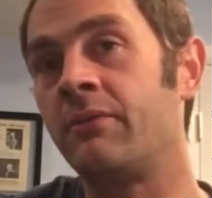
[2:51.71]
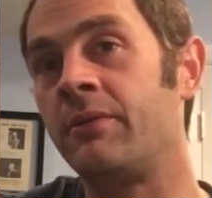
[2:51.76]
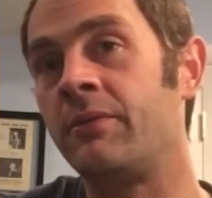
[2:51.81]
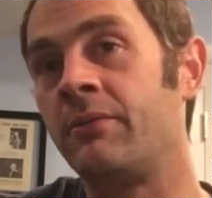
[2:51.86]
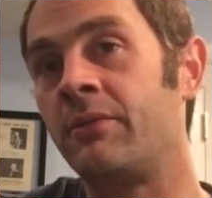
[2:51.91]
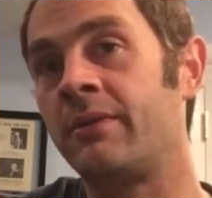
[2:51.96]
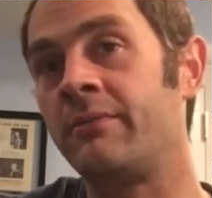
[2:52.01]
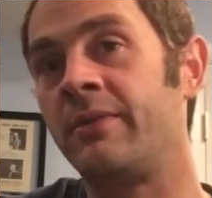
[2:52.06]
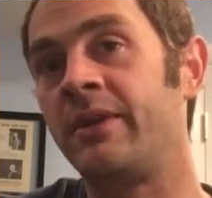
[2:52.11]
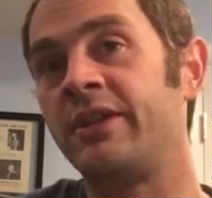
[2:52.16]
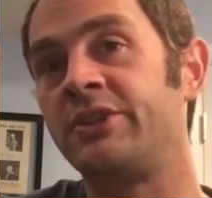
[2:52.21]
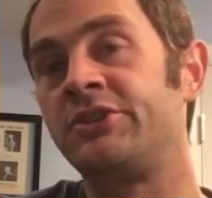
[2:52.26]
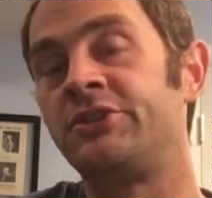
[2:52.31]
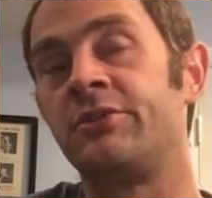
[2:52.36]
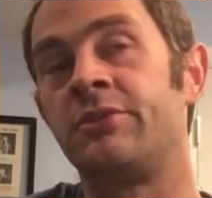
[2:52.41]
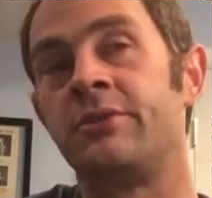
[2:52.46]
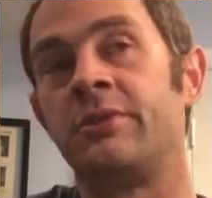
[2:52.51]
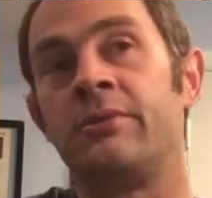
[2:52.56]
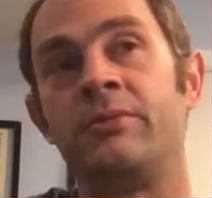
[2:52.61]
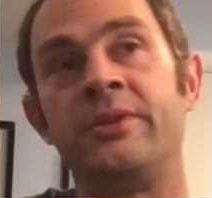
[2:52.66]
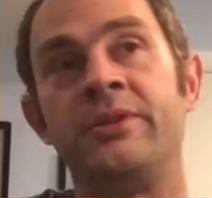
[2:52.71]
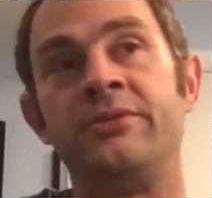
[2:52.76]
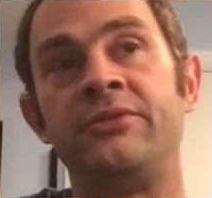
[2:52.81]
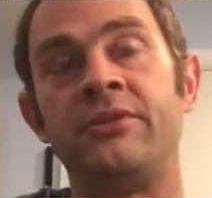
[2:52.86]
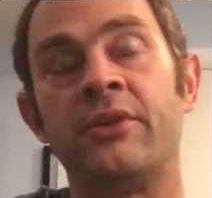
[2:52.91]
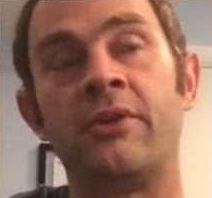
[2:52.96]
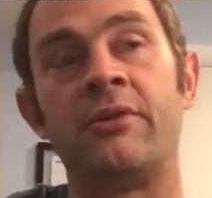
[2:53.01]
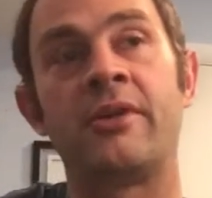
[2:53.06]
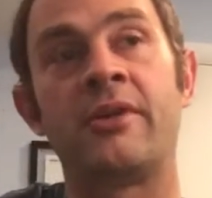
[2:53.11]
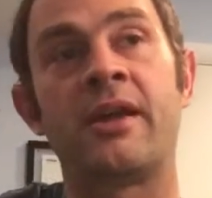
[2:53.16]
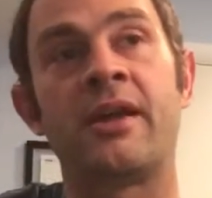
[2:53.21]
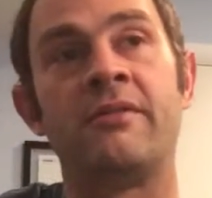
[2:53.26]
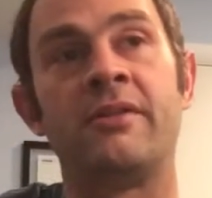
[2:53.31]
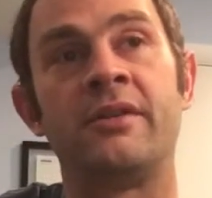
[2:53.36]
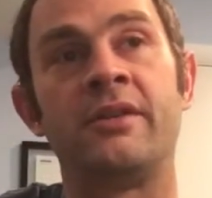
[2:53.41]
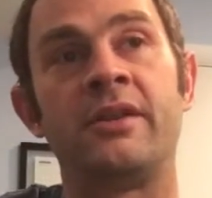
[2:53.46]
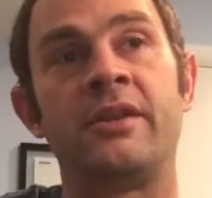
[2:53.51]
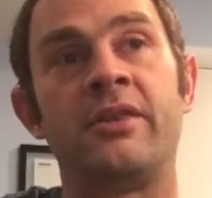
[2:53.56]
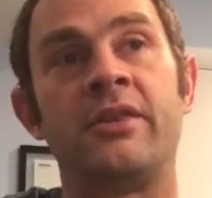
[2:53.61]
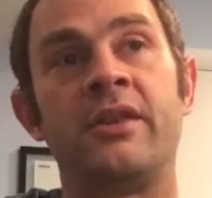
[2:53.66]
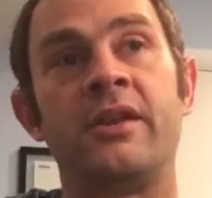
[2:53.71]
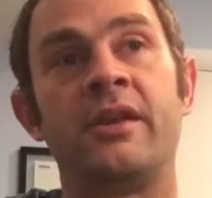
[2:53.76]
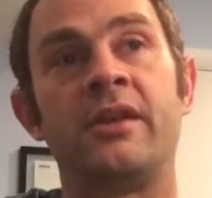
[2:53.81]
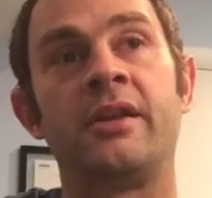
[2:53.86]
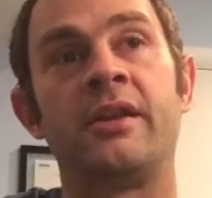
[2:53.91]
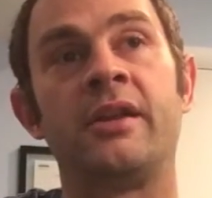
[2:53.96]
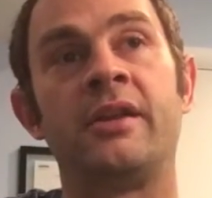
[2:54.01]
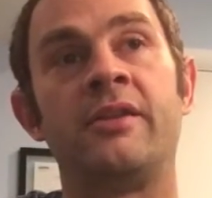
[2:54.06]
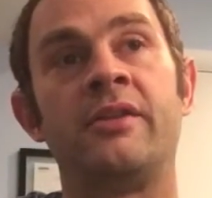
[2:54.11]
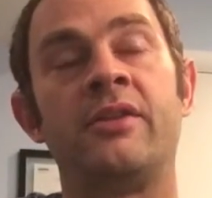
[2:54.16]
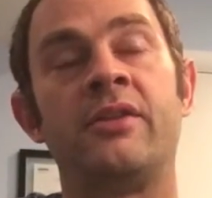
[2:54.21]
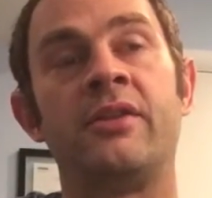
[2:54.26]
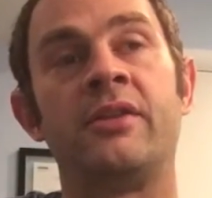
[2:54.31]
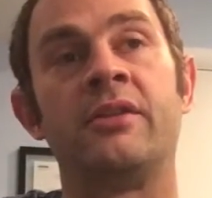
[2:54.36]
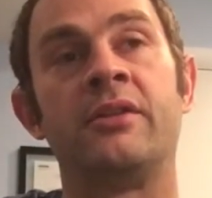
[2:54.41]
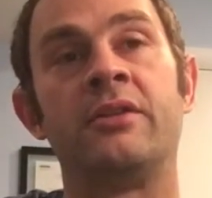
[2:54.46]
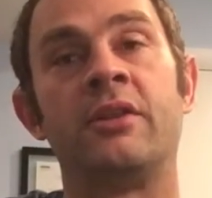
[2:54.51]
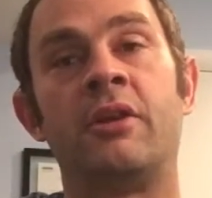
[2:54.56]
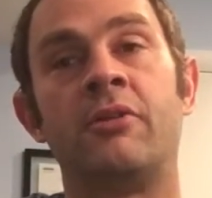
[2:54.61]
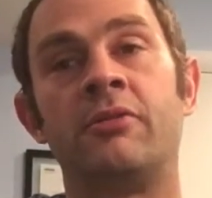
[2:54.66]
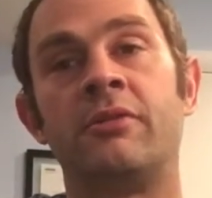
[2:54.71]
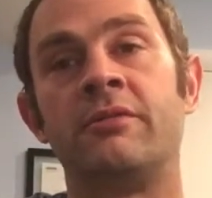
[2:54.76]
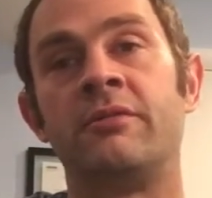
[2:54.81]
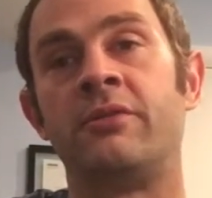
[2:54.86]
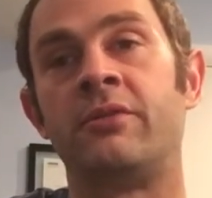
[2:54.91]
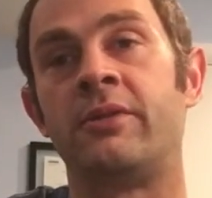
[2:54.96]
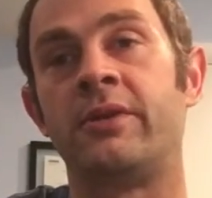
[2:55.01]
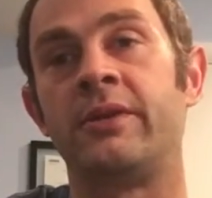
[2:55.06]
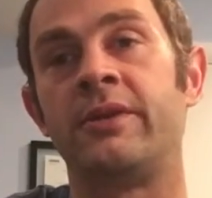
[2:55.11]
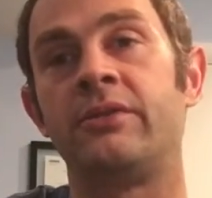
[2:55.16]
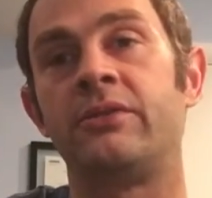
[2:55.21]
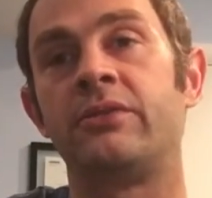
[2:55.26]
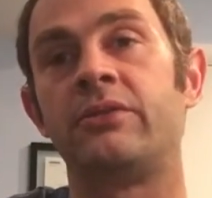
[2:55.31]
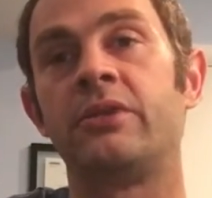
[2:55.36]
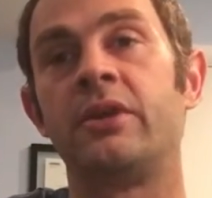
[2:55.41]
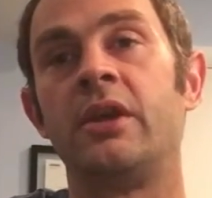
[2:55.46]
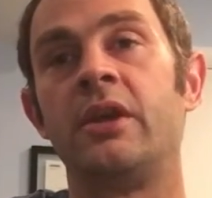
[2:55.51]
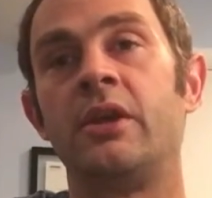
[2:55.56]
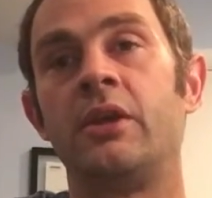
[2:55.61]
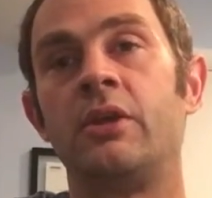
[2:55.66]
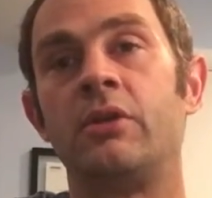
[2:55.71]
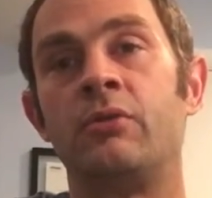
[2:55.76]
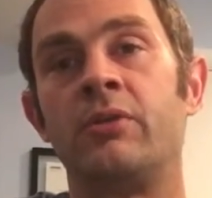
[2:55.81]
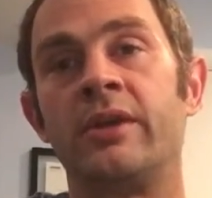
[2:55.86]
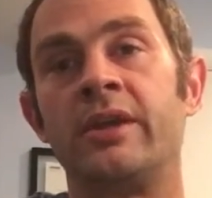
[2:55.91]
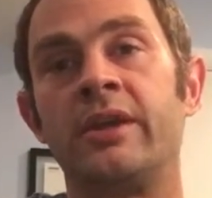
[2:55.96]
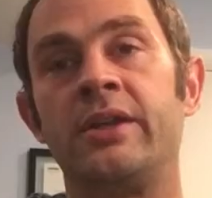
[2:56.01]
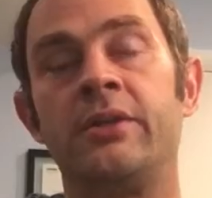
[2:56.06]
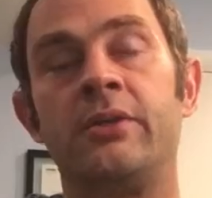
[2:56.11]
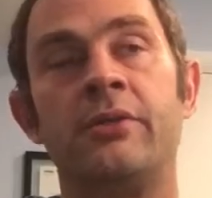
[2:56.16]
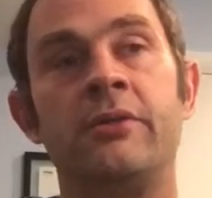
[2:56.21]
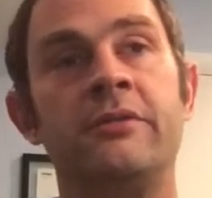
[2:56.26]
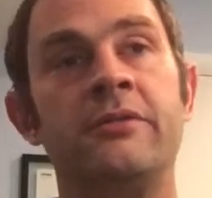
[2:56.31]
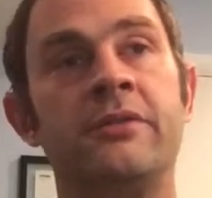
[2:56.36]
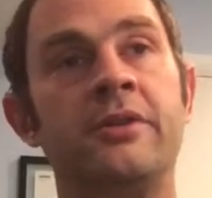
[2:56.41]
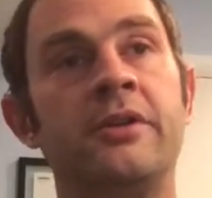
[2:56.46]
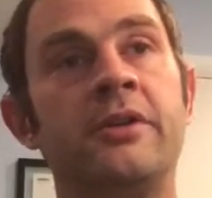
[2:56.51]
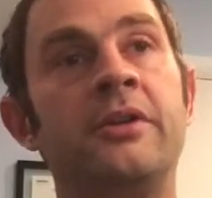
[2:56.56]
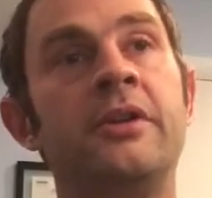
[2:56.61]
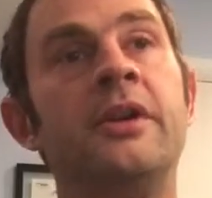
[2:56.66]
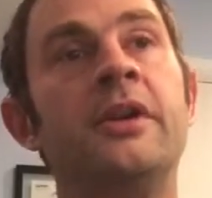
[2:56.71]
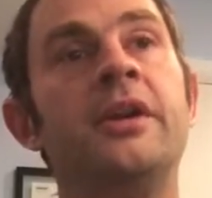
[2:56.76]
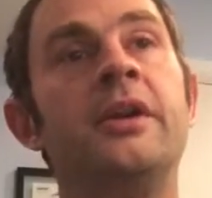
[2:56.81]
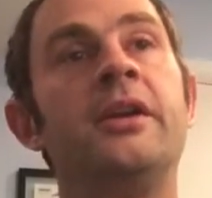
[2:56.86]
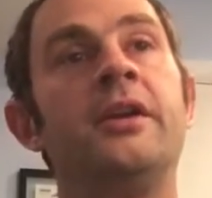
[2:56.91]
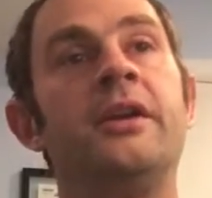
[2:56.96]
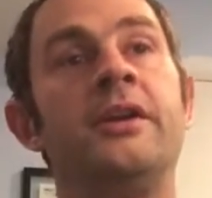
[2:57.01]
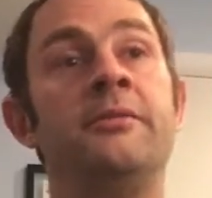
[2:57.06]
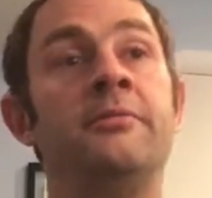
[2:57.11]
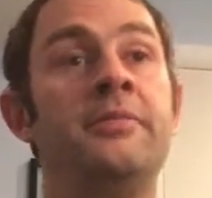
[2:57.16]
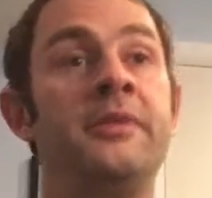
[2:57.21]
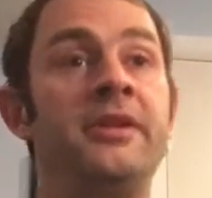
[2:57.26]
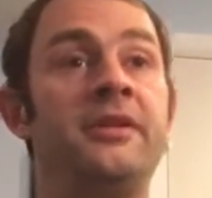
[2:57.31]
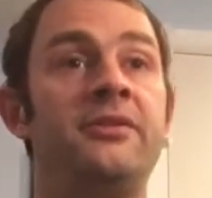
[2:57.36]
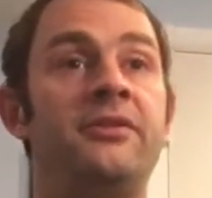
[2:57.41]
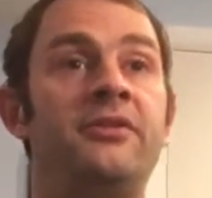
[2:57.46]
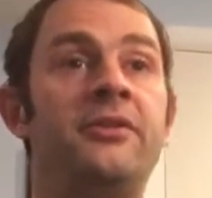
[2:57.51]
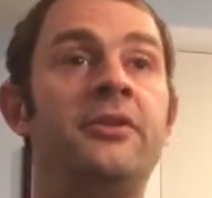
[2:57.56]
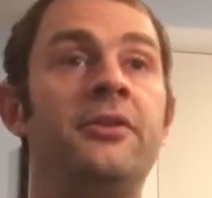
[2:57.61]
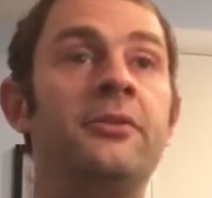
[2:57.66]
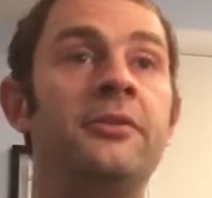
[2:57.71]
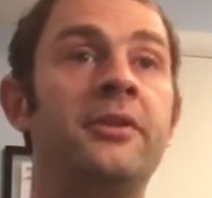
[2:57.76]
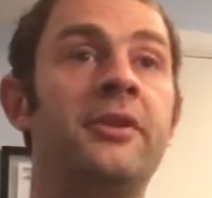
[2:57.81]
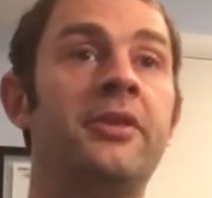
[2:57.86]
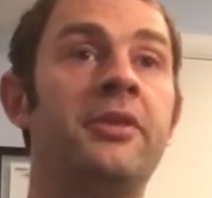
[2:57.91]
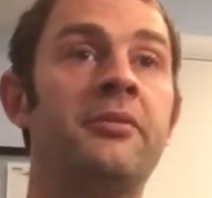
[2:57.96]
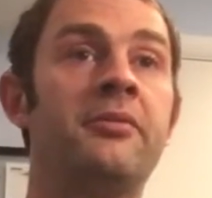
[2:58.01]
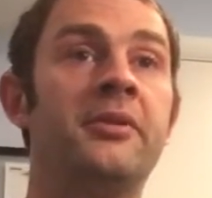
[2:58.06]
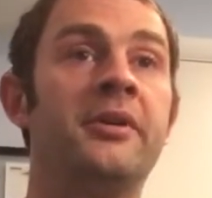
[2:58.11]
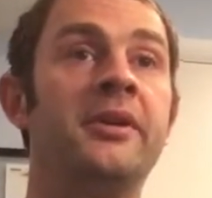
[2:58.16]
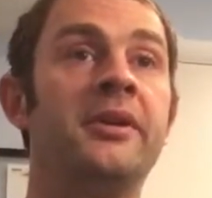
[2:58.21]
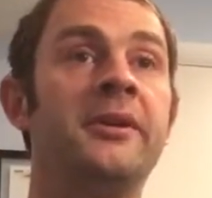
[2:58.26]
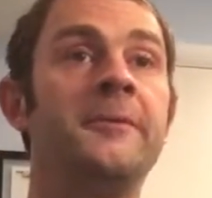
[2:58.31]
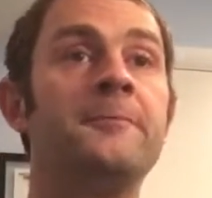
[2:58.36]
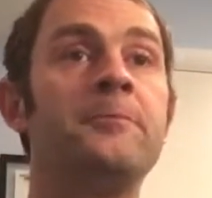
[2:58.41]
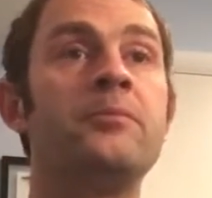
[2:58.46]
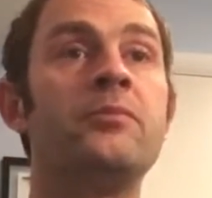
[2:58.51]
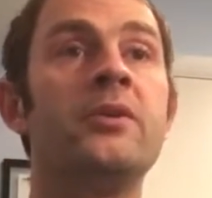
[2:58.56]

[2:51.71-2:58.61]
We want to make sure we don't have anything in the lower voice ringing over in beats 2 and 3.